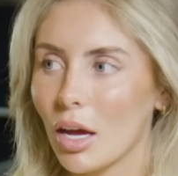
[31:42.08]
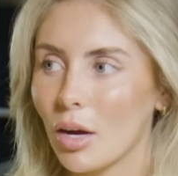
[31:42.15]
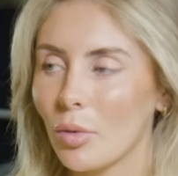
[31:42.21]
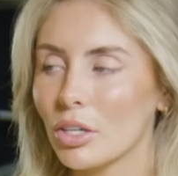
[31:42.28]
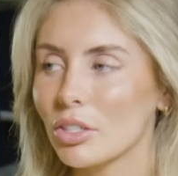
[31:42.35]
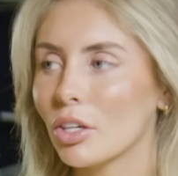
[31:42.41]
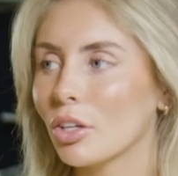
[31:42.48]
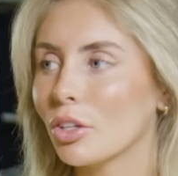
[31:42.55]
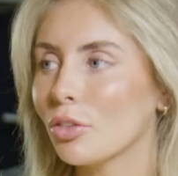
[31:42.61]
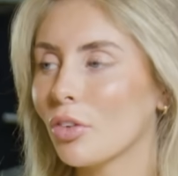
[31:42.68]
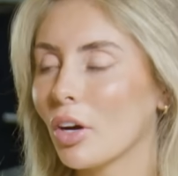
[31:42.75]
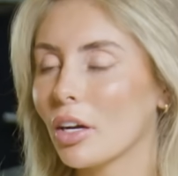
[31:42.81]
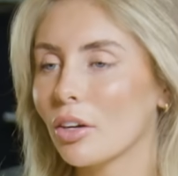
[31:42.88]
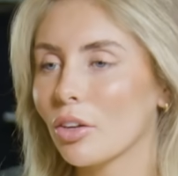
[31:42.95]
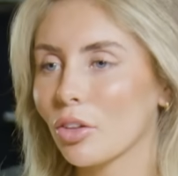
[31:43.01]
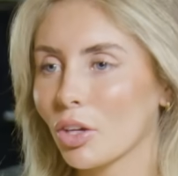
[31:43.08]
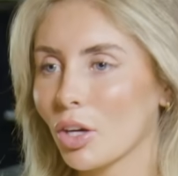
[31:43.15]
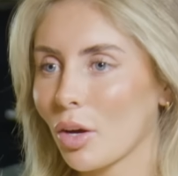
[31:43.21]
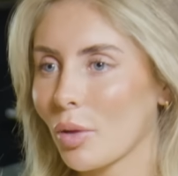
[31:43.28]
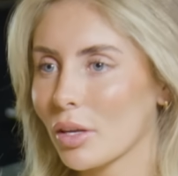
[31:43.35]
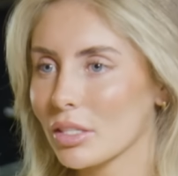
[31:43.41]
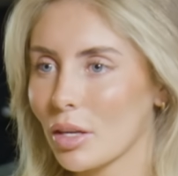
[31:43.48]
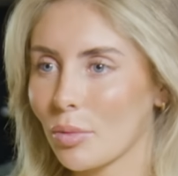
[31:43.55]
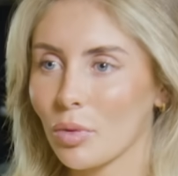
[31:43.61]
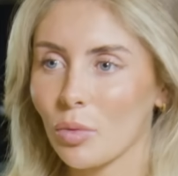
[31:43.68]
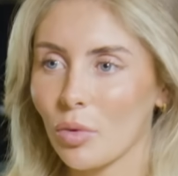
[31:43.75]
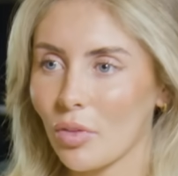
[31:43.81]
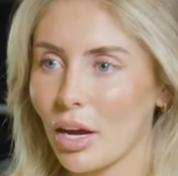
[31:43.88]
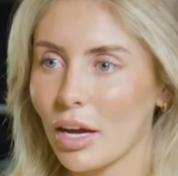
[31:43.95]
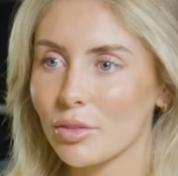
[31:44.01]
Well, I don't know. You find another girl that slept with
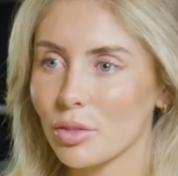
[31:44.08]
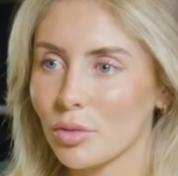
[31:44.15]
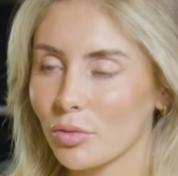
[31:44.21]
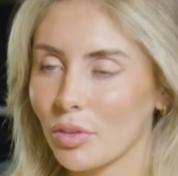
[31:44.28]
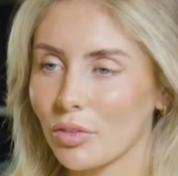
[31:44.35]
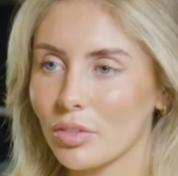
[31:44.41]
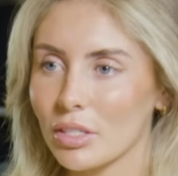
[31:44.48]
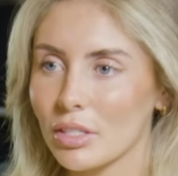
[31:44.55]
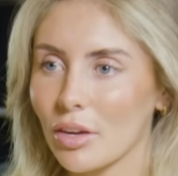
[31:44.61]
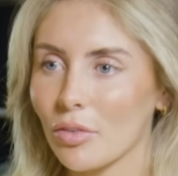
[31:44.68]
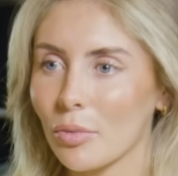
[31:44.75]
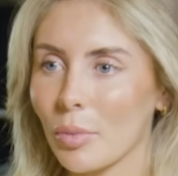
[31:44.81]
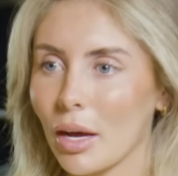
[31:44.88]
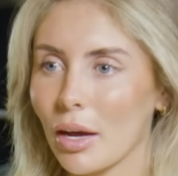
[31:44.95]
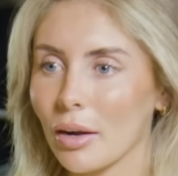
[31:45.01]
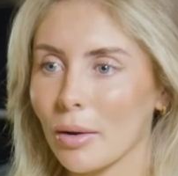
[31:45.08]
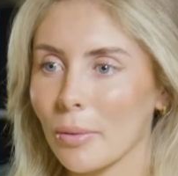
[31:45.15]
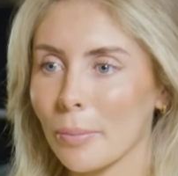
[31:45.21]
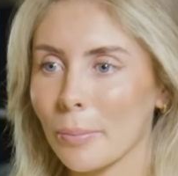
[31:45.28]
1,057 men.